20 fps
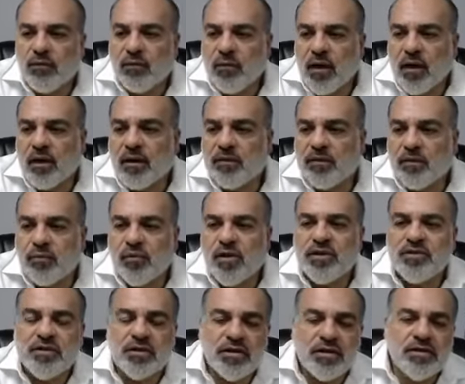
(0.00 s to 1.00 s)
Well,
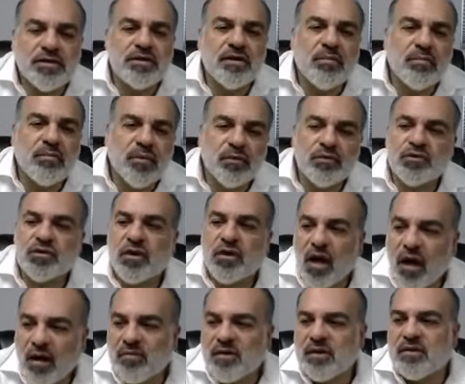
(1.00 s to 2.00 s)
depression is the most
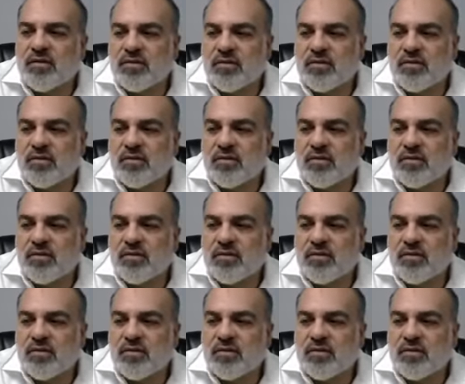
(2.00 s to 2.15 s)
common